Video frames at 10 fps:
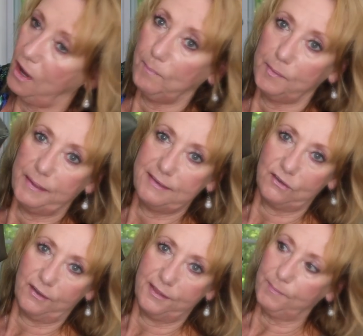
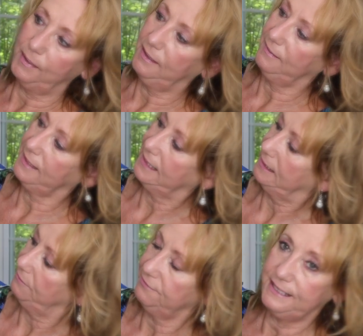compliments on them. That
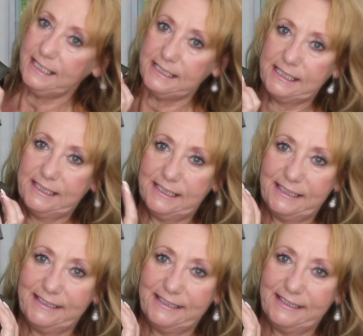little feet.